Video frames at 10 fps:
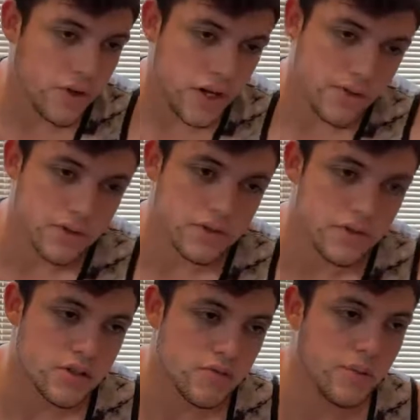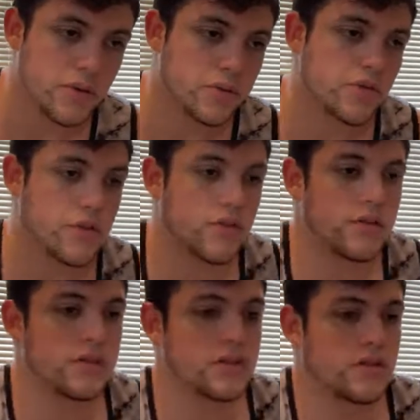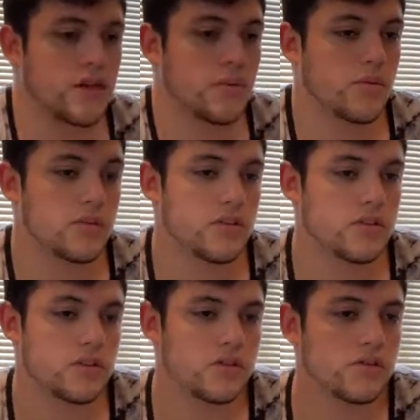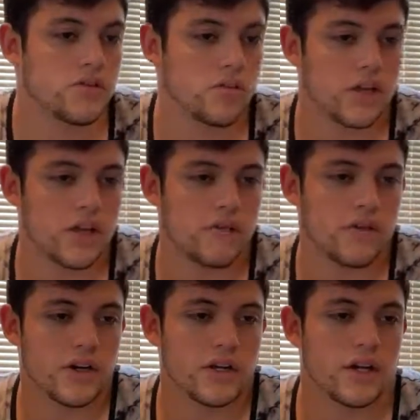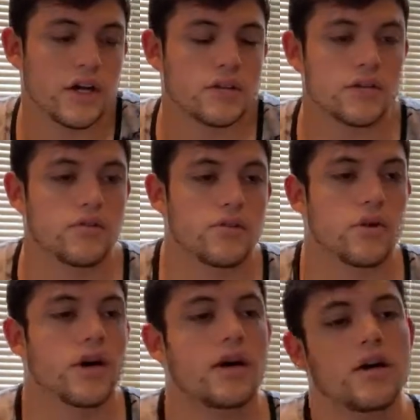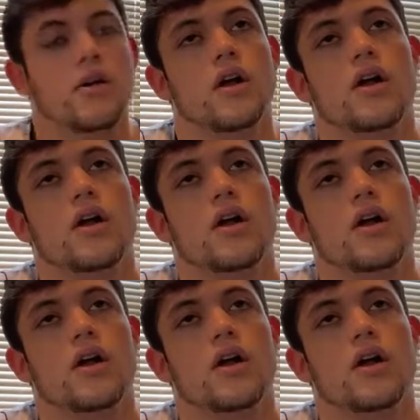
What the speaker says: I was going to swap MS43 since a lot of people are easier to tune, but I can't find a guide. Do you know how?